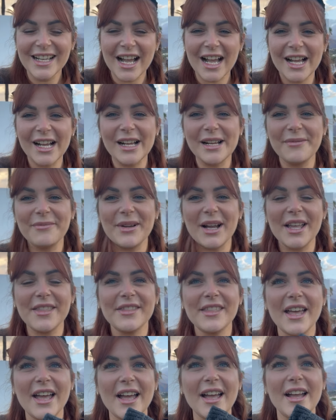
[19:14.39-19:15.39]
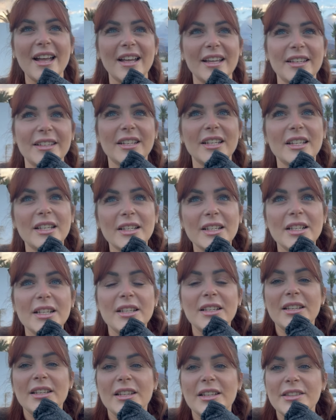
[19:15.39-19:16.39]
And then
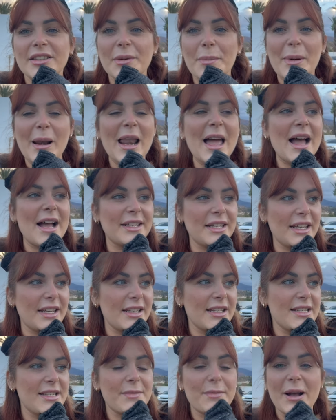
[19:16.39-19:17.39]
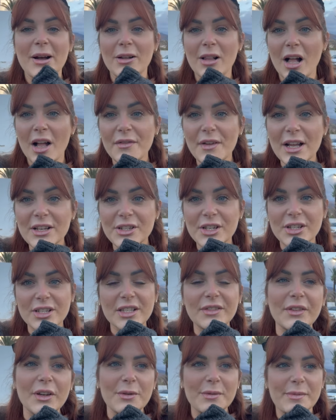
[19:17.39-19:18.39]
the plan is, well, I've actually
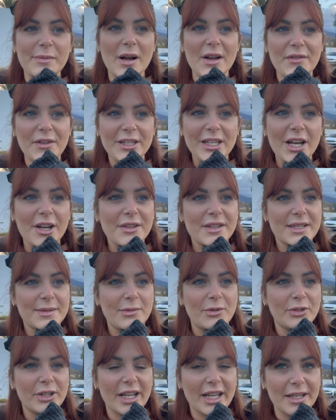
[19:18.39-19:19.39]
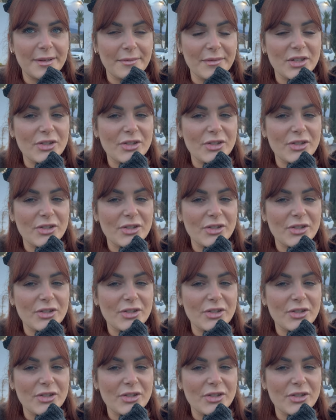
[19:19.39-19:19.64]
just filmed my video this morning,